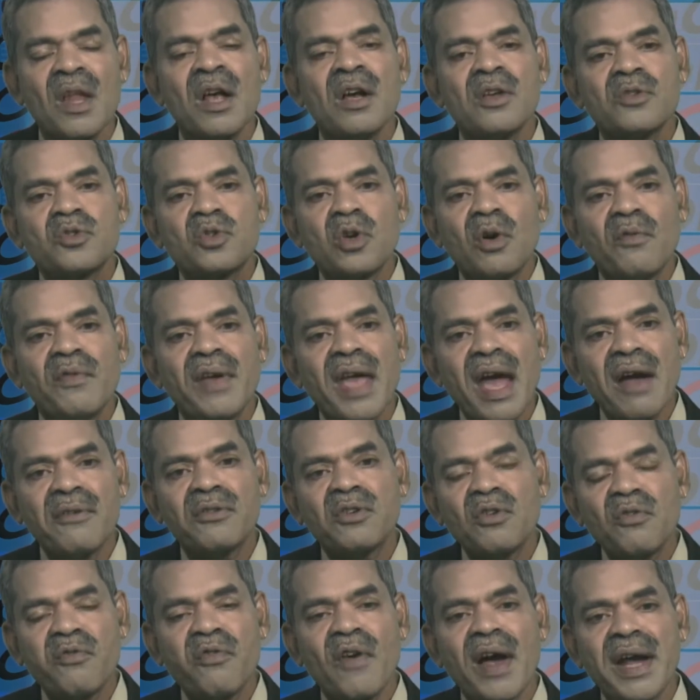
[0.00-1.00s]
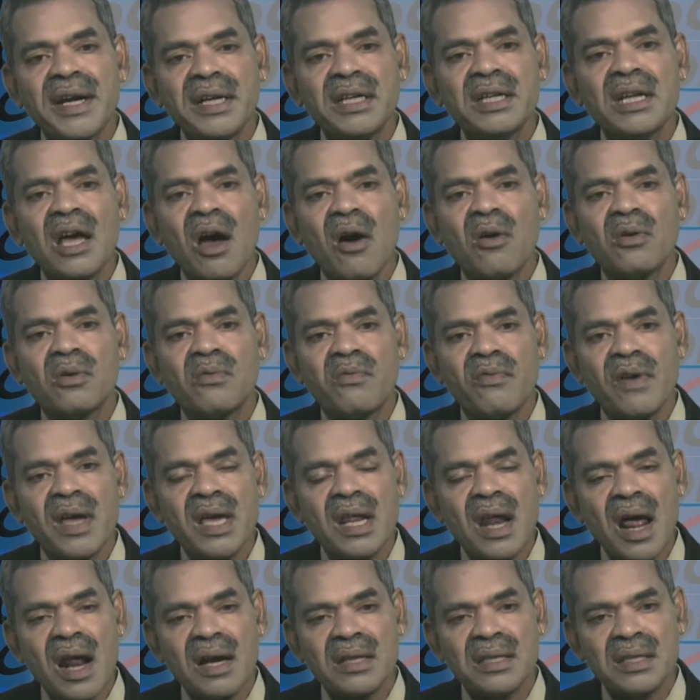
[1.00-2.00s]
So, we have to find out where
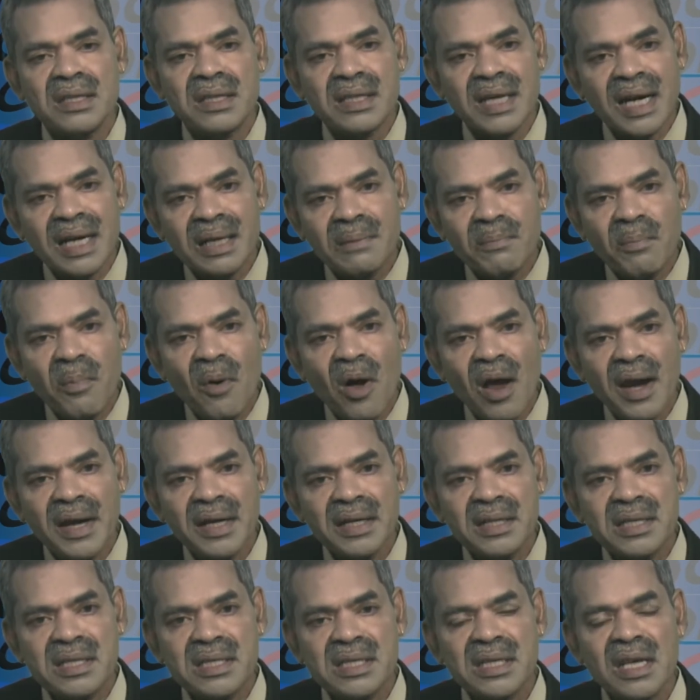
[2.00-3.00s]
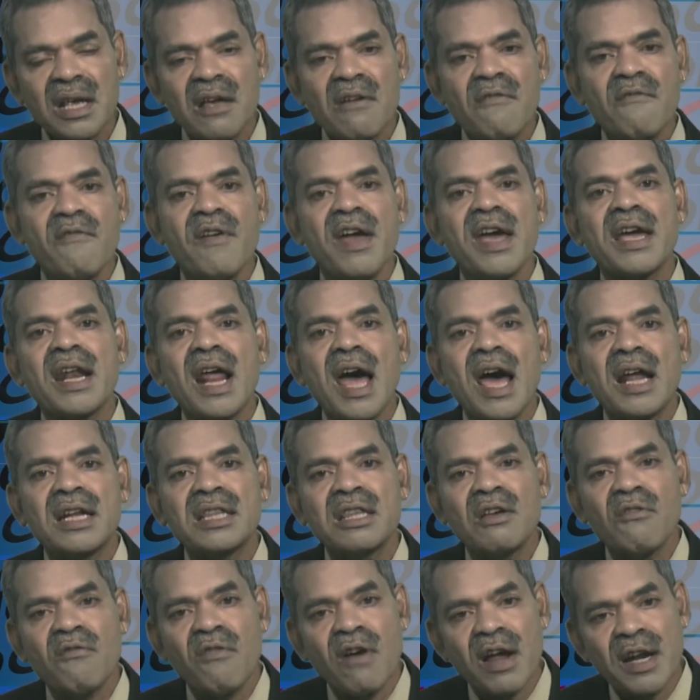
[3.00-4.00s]
are the threat points, where are
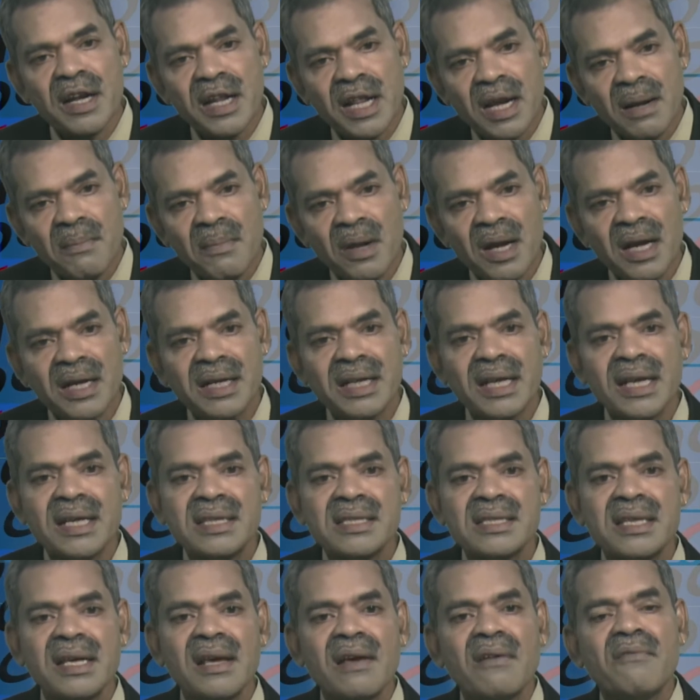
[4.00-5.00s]
the vulnerabilities.